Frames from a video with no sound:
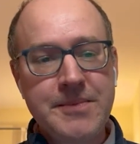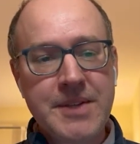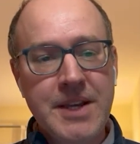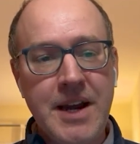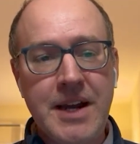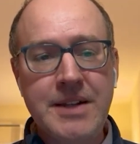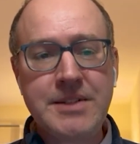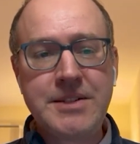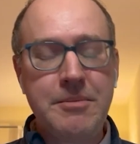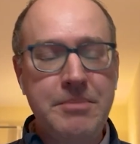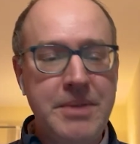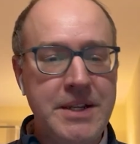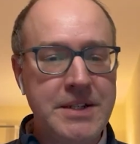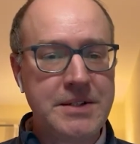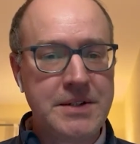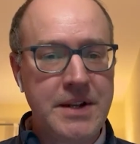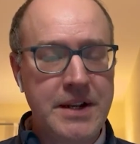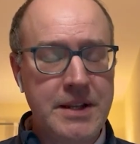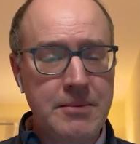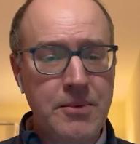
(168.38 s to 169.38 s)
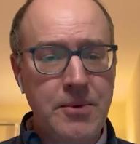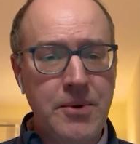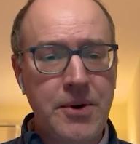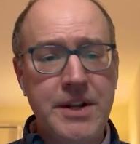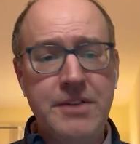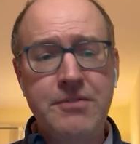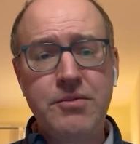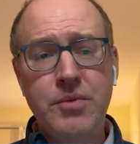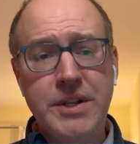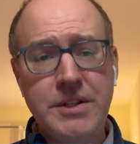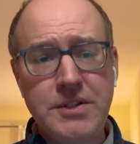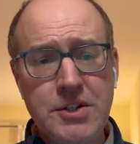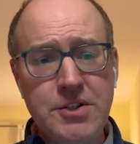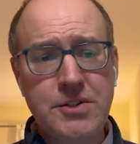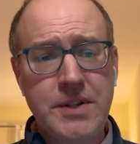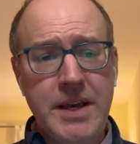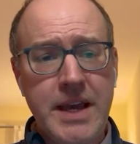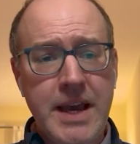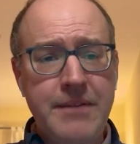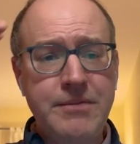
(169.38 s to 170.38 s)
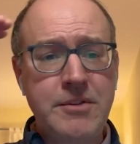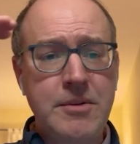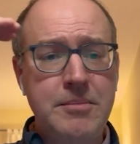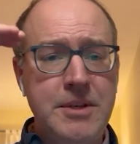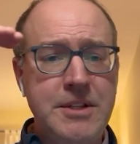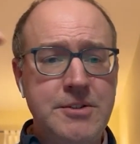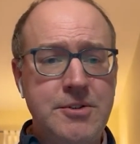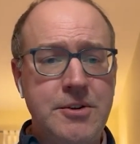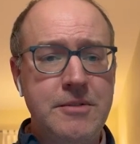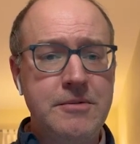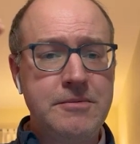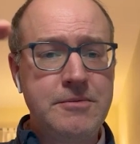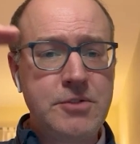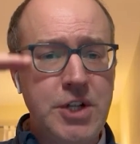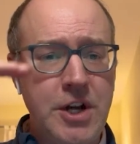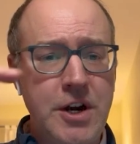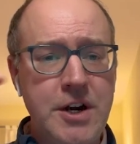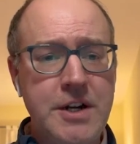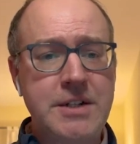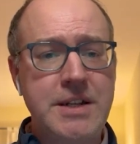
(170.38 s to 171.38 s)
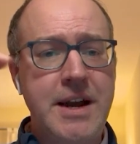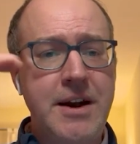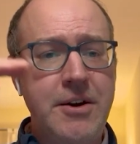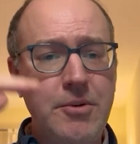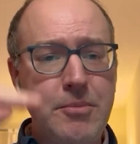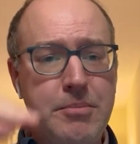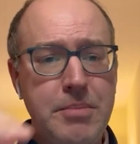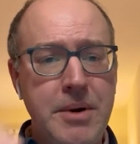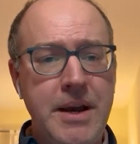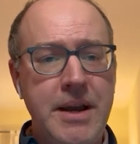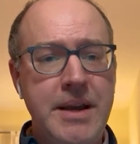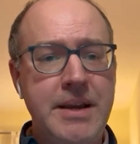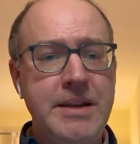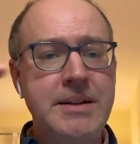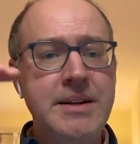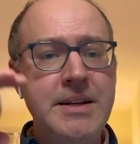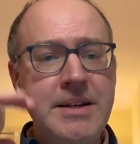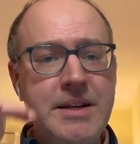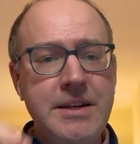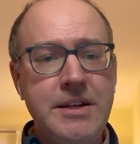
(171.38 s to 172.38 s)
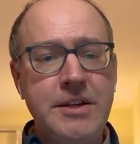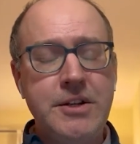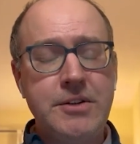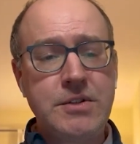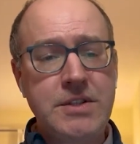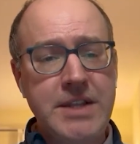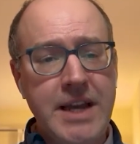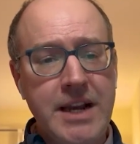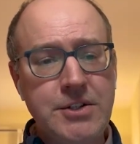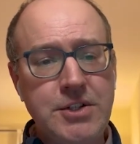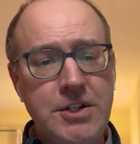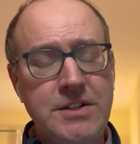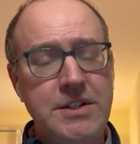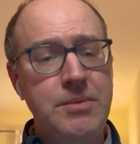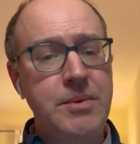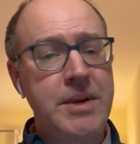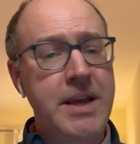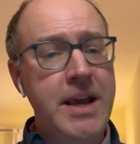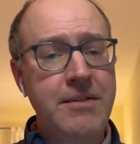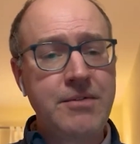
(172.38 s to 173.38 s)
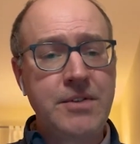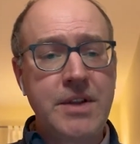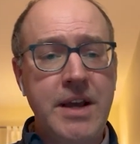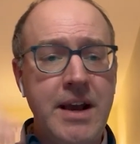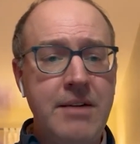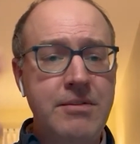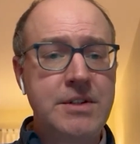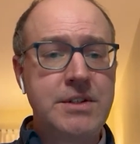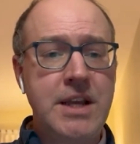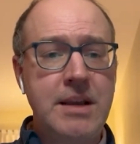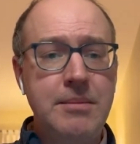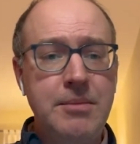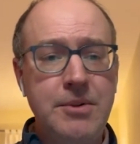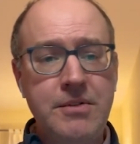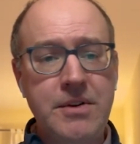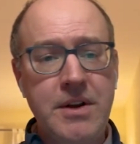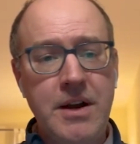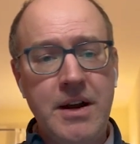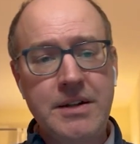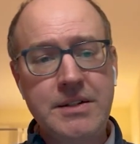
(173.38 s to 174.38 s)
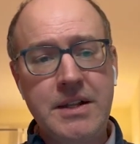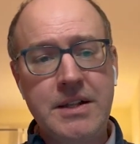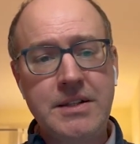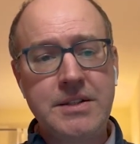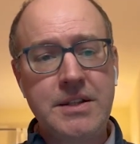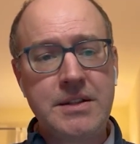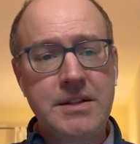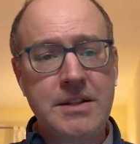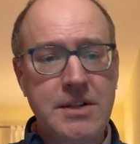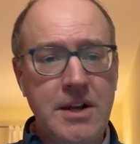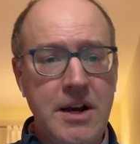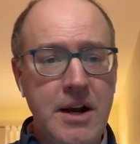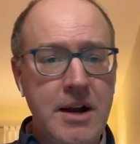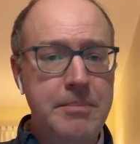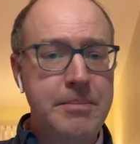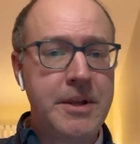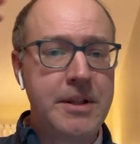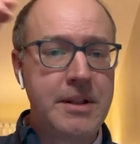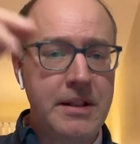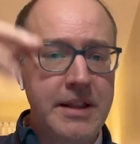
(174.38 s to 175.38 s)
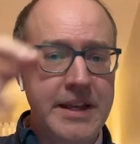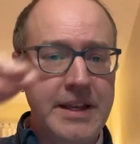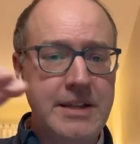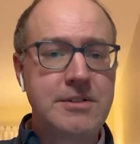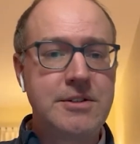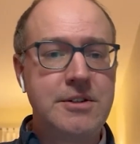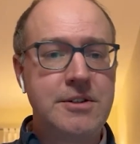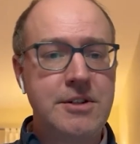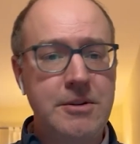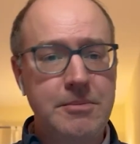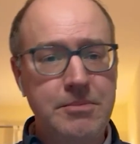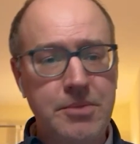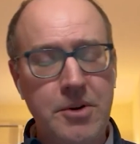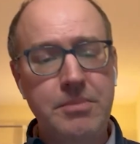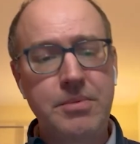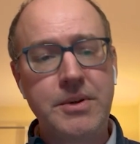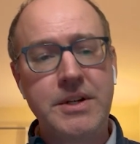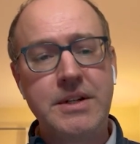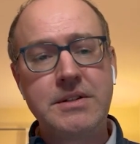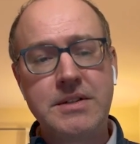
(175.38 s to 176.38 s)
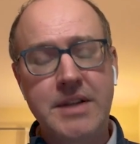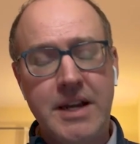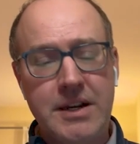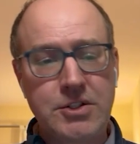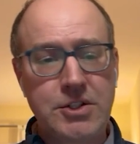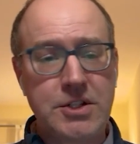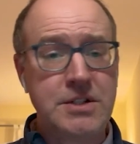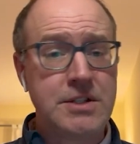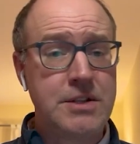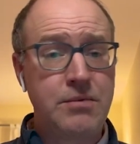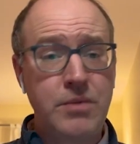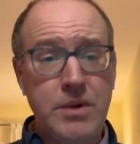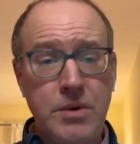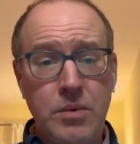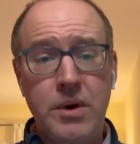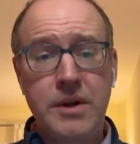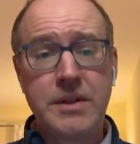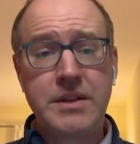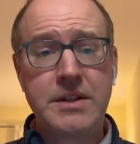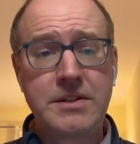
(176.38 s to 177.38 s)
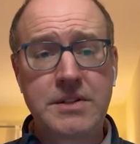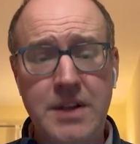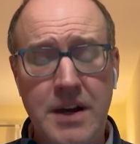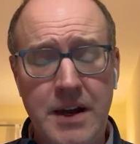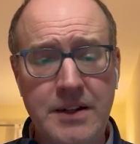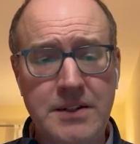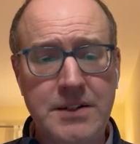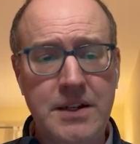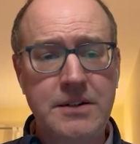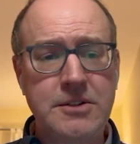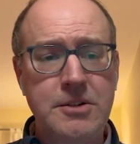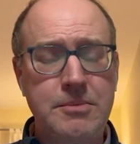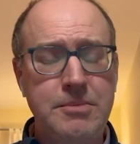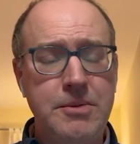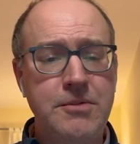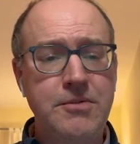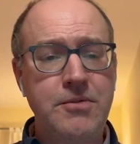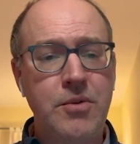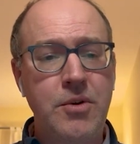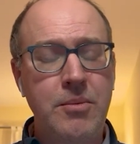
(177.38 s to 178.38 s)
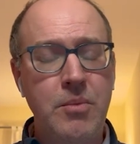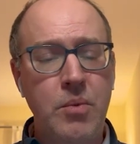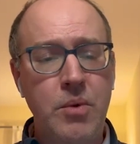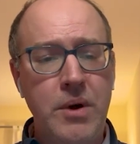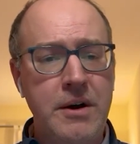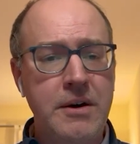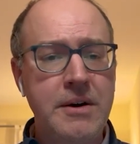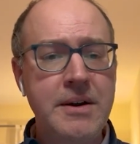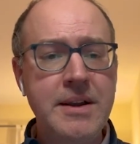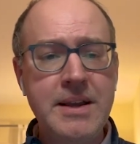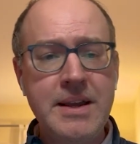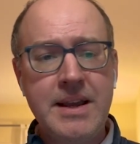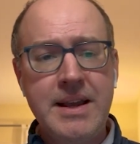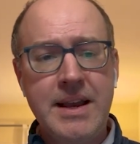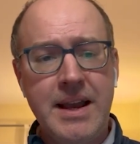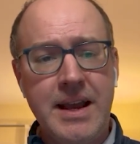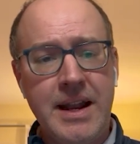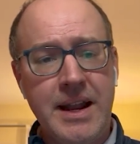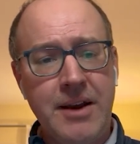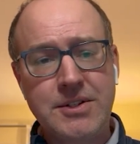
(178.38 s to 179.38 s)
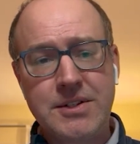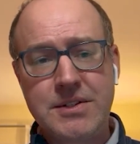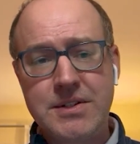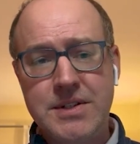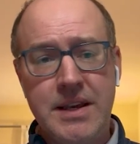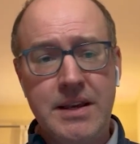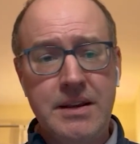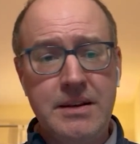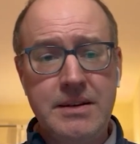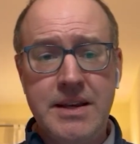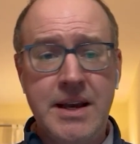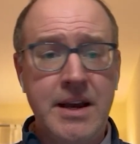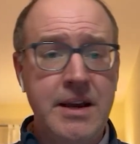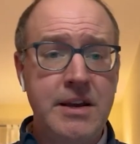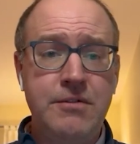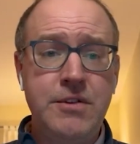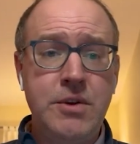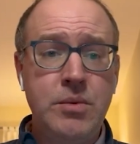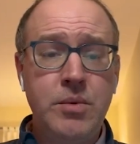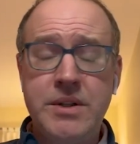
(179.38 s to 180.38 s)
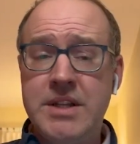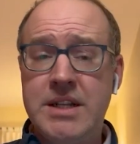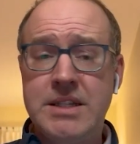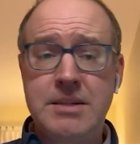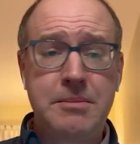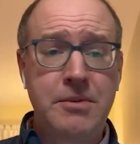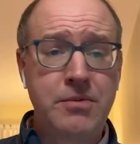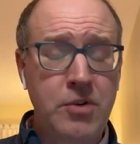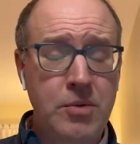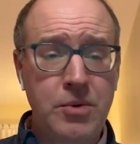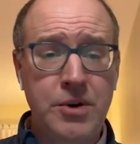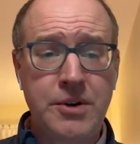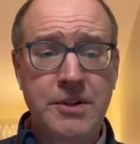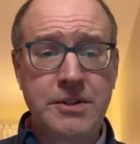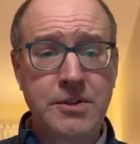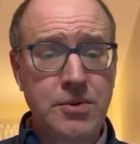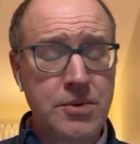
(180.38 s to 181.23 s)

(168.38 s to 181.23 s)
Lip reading: content pieces anymore. And if we do, they have to be sort of chunked out by, sections. And we have to have a table of contents at the top that links to the appropriate sections if we want this content to perform well. And I would just say, yeah, if you want that to perform well on